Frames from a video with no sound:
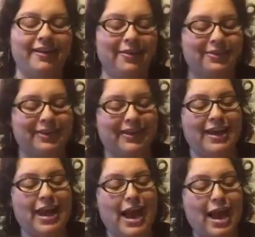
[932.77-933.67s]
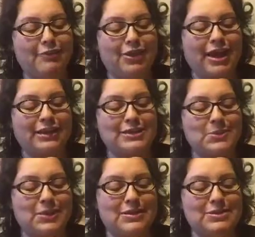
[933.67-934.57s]
Hold on, I forget this
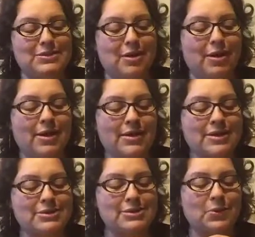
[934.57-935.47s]
one. This is the